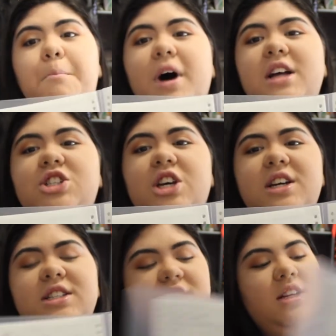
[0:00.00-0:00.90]

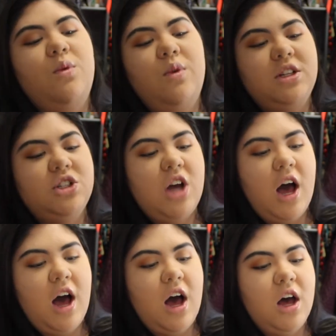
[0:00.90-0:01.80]
budget, which
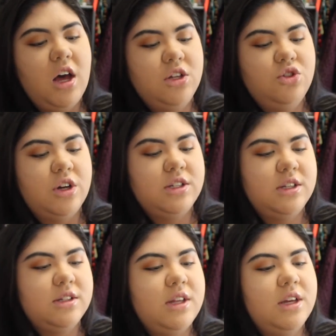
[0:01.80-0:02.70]

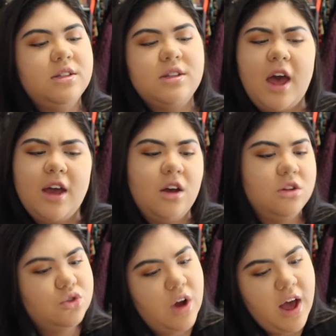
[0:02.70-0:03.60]
addresses things like
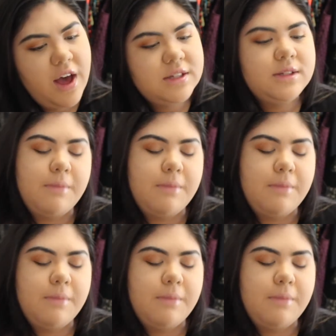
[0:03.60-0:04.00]
dress,